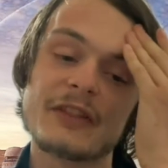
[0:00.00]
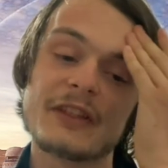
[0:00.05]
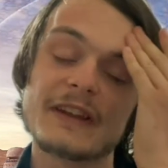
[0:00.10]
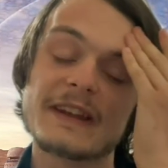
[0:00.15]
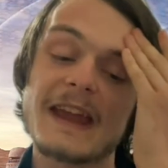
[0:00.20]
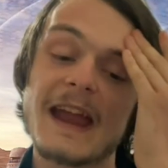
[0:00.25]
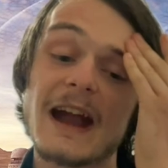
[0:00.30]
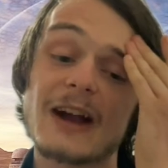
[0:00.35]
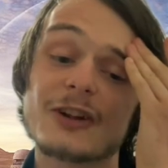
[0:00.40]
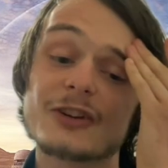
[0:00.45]
The
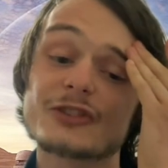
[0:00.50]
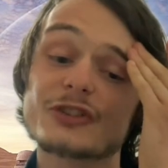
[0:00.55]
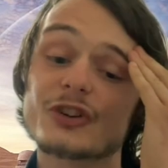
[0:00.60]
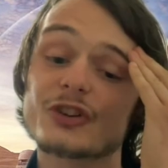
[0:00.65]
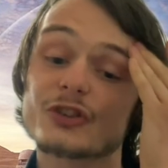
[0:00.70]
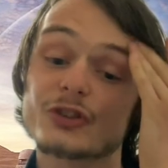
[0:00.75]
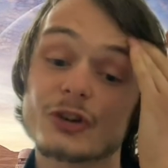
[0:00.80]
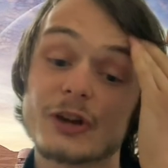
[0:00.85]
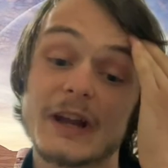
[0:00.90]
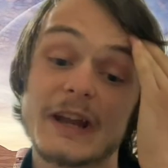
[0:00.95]

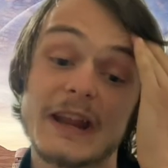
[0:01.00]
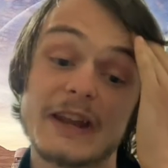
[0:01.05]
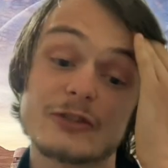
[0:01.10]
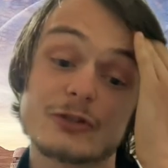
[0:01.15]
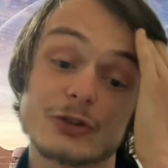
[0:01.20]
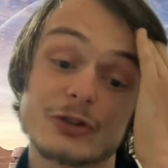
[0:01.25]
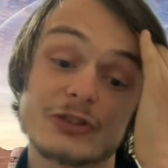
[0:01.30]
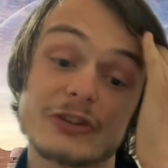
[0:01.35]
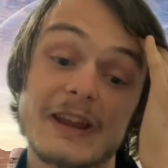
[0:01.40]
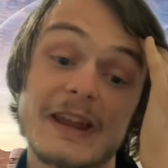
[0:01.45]
characters are
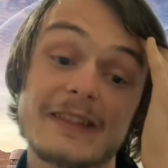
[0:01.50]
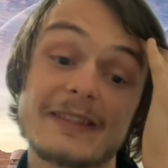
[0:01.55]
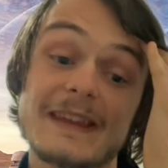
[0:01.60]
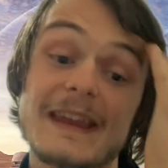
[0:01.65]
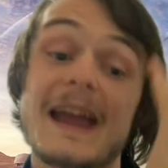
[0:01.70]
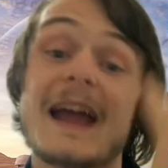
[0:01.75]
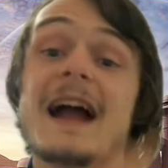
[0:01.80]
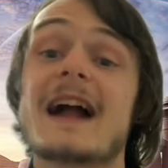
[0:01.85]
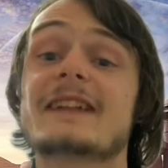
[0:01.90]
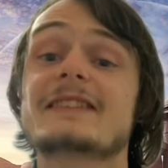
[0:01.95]
uninteresting,
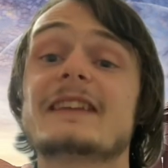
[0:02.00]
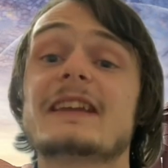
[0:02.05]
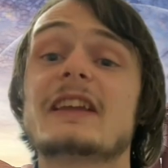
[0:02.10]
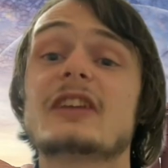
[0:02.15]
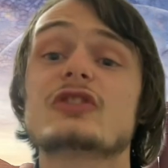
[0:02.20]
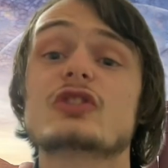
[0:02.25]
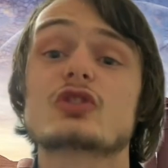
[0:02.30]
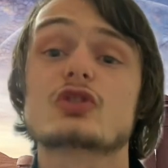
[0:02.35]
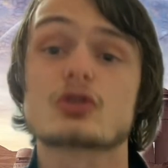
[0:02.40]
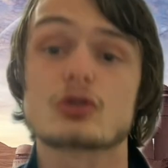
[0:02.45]
the acting
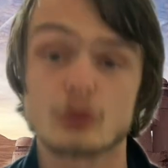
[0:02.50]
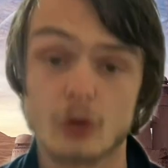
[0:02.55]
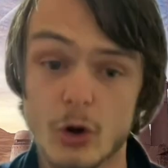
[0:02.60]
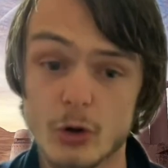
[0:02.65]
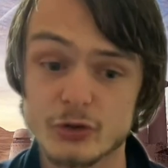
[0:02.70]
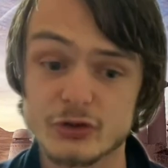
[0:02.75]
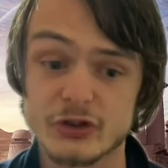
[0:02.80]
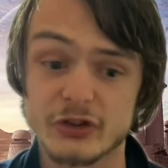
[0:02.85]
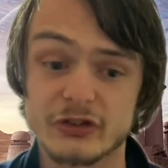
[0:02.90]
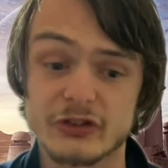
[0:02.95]
is
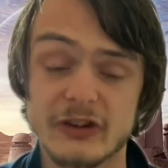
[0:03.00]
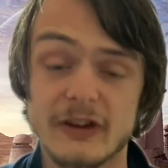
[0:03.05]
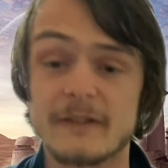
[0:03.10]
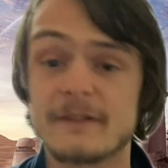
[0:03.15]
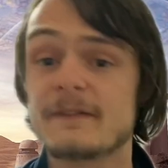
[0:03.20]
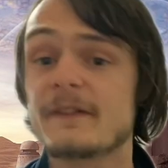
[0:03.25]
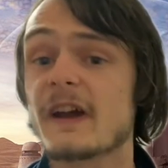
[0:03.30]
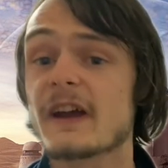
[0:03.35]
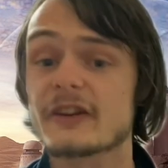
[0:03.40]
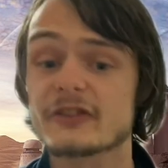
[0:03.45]
atrocious, the
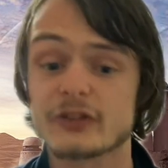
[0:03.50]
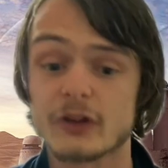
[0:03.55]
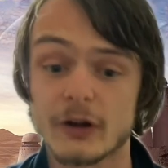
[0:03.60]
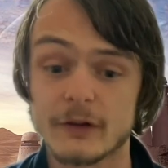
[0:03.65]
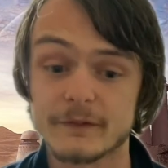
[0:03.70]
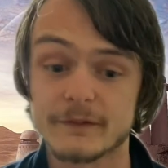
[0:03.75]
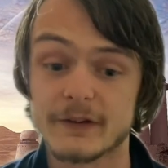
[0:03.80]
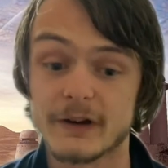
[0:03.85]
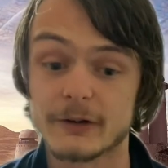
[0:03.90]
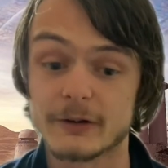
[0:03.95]
effects
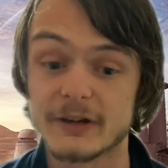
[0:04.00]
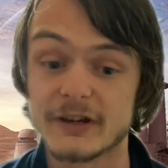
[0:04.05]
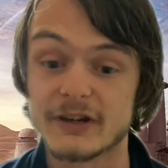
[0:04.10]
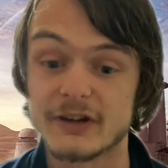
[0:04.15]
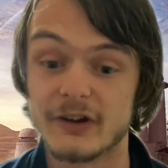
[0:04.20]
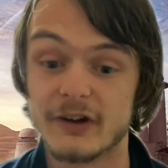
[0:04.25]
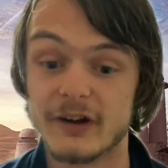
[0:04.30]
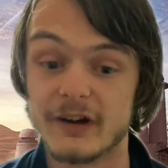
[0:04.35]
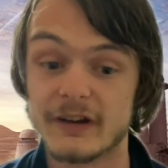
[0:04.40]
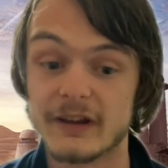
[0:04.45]
aren't very
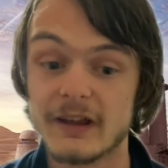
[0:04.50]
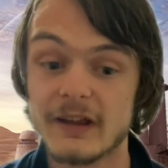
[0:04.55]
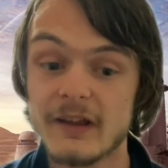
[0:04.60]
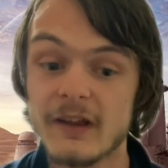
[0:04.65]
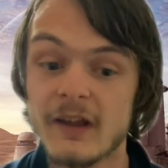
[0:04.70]
good,